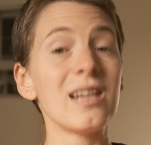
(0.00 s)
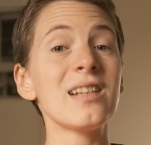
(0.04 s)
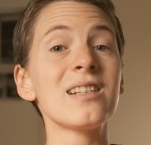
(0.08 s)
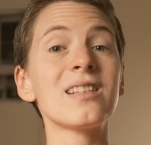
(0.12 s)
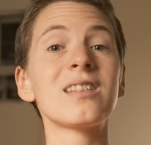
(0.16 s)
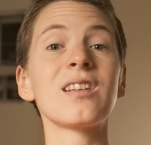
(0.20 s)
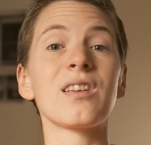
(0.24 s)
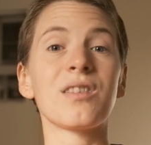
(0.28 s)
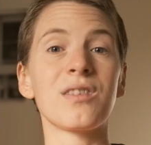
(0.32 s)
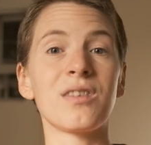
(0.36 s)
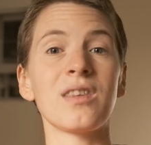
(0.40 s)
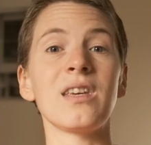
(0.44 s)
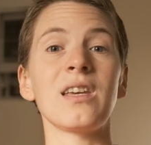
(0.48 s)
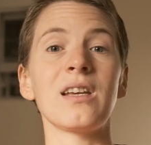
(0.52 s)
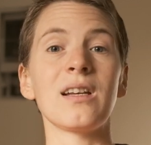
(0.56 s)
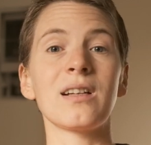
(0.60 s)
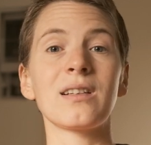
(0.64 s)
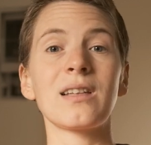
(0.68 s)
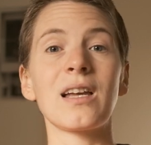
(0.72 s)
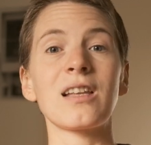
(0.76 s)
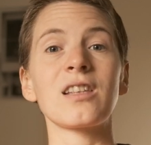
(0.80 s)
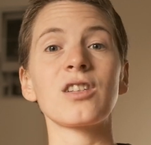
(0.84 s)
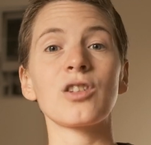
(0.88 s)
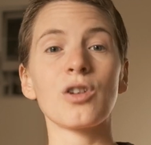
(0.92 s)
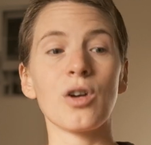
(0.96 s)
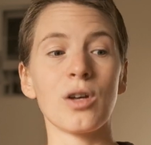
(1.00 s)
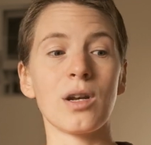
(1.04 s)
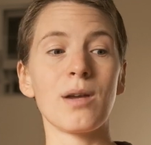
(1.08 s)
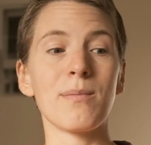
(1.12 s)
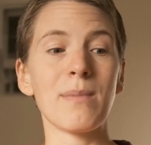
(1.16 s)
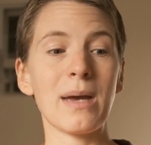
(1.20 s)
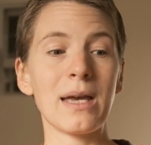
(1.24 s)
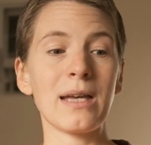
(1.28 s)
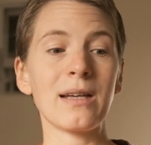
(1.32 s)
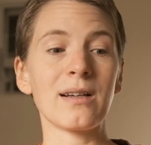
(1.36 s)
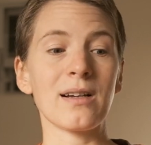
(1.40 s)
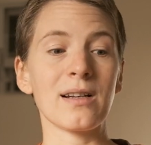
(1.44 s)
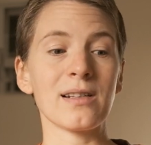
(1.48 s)
is the thing that's going to
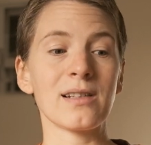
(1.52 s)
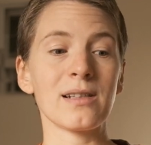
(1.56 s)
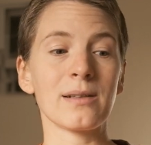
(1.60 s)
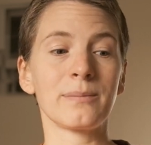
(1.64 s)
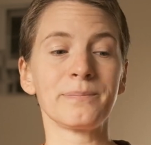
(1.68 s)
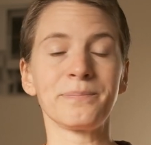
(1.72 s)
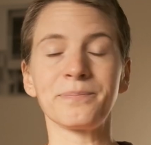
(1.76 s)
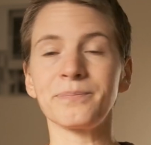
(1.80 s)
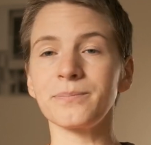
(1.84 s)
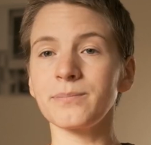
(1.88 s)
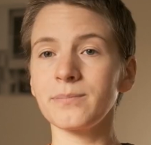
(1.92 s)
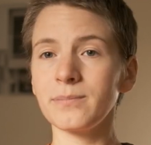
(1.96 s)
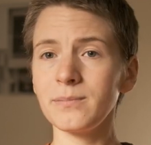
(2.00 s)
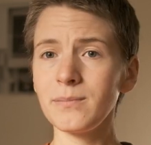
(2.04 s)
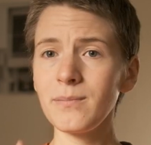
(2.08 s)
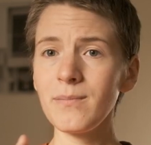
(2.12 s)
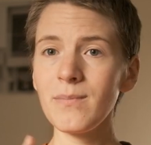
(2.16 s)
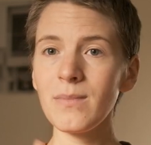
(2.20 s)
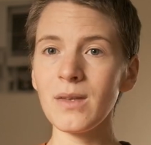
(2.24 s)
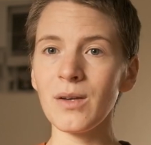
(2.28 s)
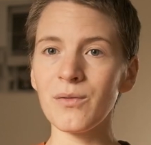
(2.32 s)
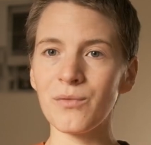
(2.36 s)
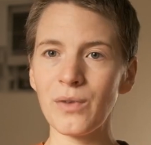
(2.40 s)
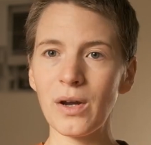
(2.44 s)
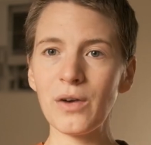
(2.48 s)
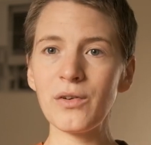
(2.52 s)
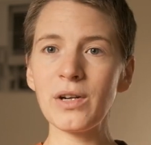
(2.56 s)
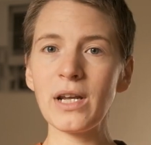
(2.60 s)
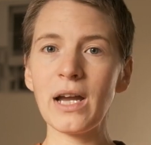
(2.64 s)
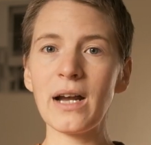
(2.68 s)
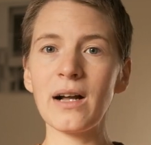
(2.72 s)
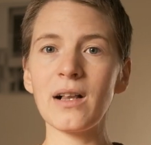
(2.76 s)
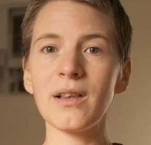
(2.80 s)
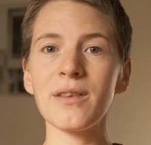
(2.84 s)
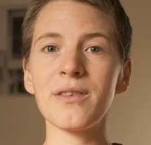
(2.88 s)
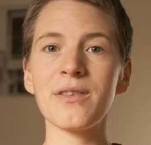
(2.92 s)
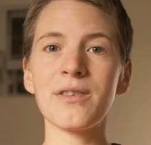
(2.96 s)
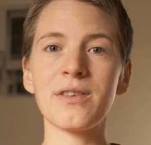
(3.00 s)
make us very
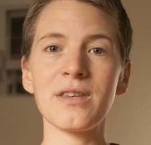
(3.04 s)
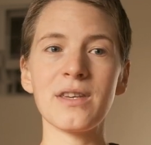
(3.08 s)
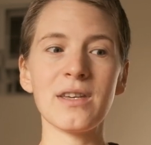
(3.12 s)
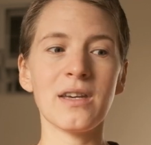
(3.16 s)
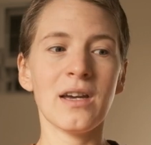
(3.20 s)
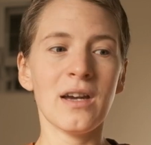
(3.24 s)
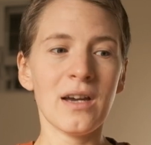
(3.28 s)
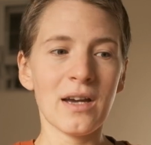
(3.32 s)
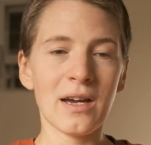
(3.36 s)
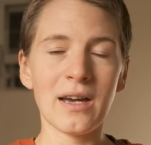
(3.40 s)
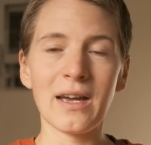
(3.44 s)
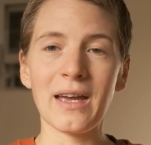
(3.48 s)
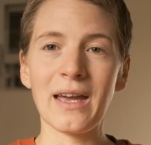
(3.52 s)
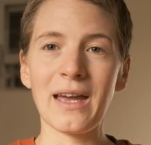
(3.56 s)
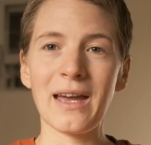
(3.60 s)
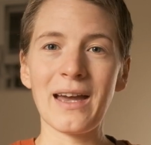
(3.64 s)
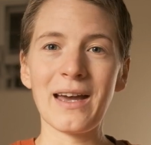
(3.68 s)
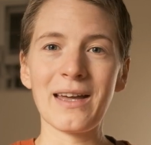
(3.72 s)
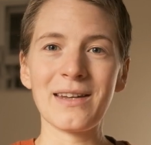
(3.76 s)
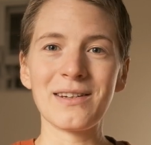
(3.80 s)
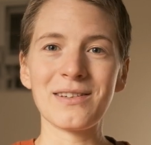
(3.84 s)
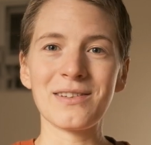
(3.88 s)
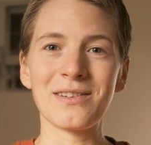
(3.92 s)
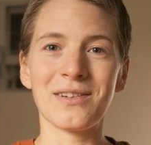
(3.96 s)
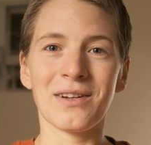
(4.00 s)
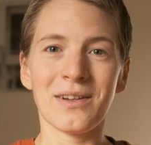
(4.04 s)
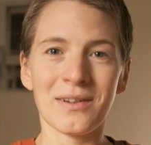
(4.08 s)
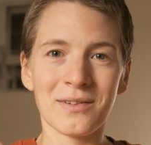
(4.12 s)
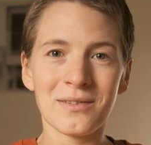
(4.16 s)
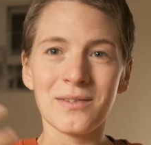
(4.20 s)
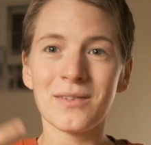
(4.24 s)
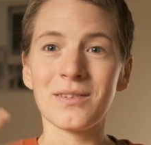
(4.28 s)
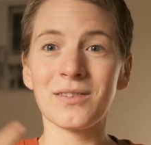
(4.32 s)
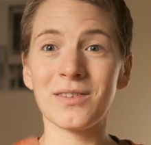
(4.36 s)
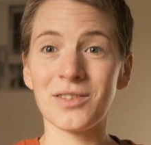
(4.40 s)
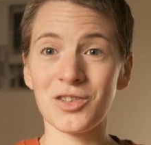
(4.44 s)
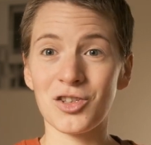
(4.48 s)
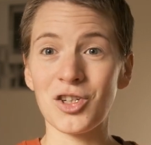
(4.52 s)
healthy and
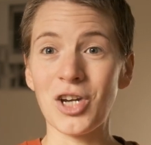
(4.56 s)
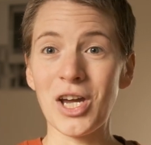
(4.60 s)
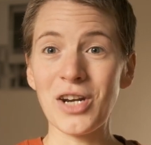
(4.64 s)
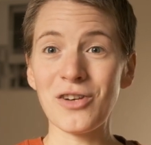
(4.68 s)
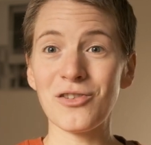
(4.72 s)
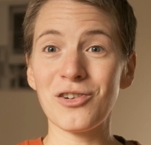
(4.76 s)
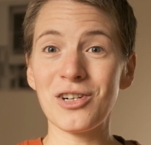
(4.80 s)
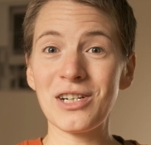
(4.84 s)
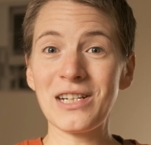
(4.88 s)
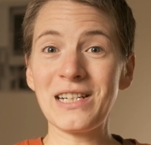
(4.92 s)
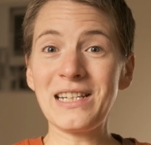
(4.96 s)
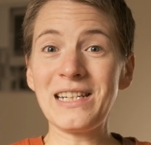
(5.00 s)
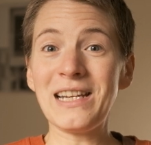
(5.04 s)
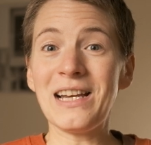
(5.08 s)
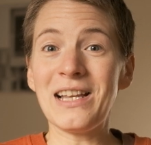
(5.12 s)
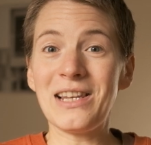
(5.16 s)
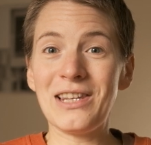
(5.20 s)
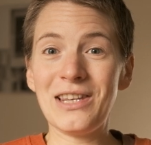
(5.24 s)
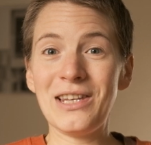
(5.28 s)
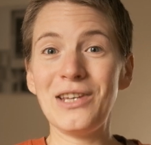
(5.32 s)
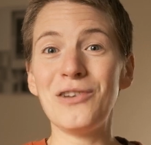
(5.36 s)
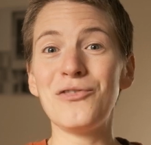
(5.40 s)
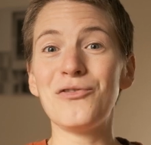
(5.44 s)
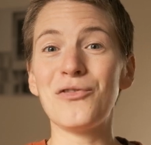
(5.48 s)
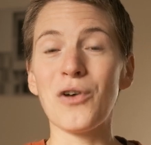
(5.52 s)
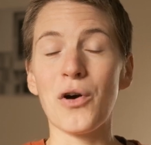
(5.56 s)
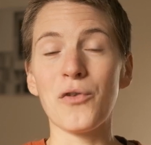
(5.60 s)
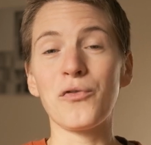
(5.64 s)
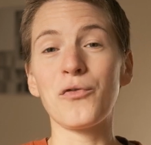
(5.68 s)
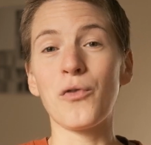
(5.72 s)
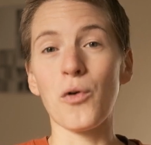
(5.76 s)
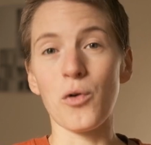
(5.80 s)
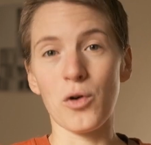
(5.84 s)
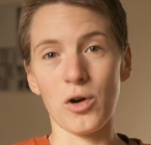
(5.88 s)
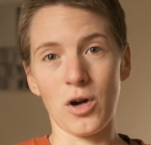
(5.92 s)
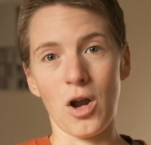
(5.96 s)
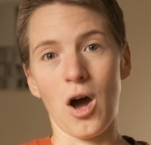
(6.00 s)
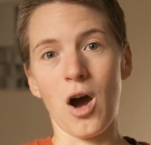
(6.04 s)
generally live
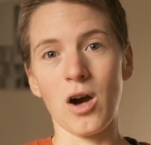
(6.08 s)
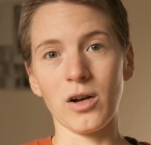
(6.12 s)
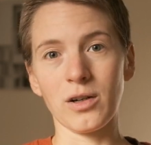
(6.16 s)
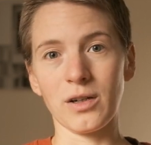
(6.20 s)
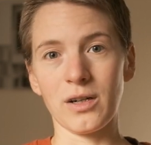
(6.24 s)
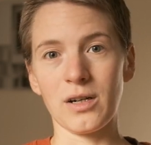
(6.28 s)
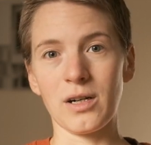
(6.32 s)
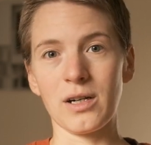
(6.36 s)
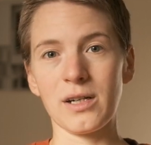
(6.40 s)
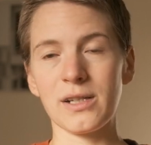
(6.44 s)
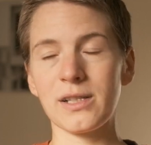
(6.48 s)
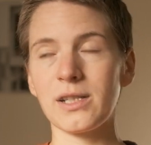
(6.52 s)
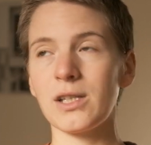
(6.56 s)
for longer.